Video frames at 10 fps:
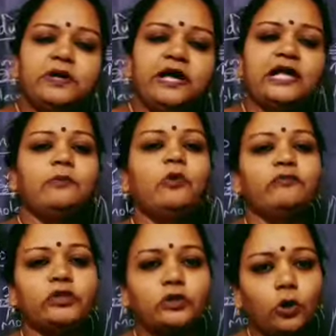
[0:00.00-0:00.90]
medium or
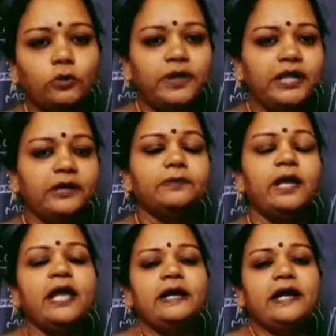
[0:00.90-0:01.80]
without medium,
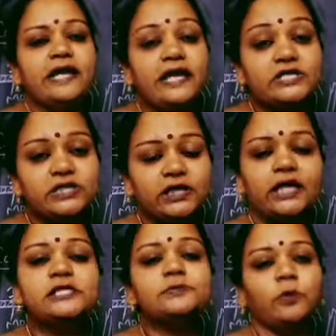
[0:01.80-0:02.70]
radiation
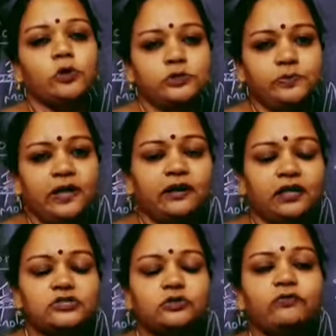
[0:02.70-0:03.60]
is possible.
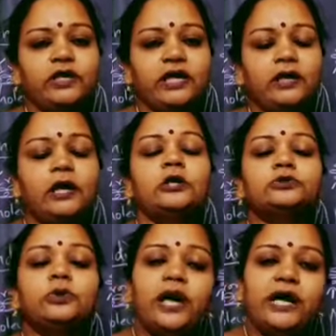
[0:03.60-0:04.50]
Transfer of heat
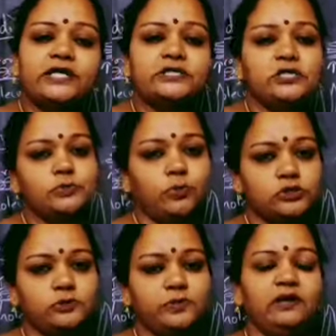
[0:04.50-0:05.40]
through radiation is
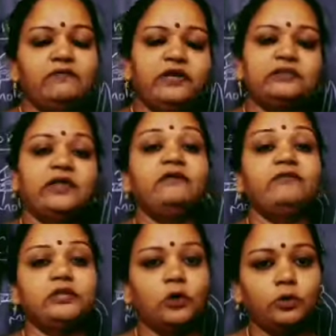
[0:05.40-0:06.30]
possible with and
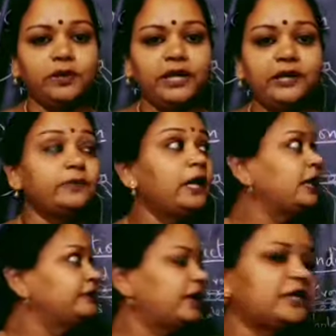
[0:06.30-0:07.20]
without medium.
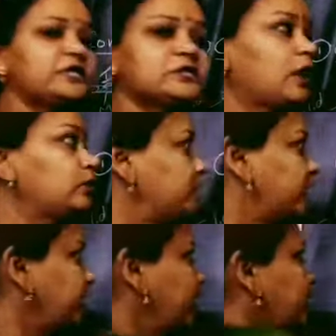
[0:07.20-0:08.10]
That is how
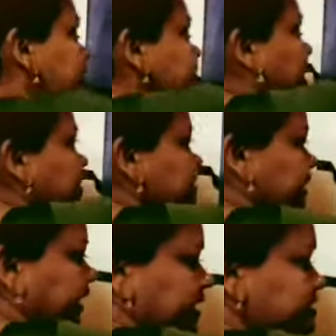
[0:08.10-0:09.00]
the sun's
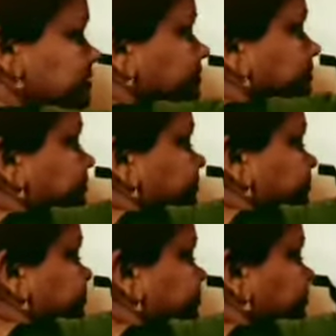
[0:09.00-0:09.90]
rays,
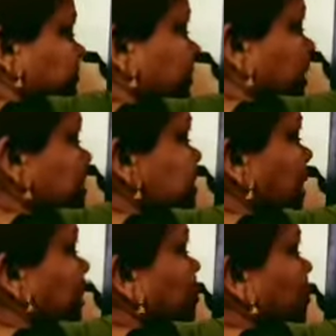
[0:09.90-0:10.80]

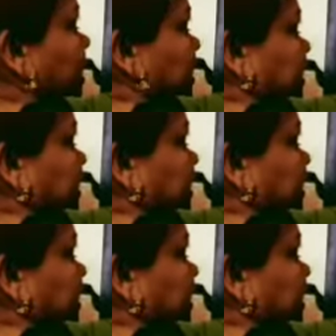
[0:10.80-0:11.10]
sun to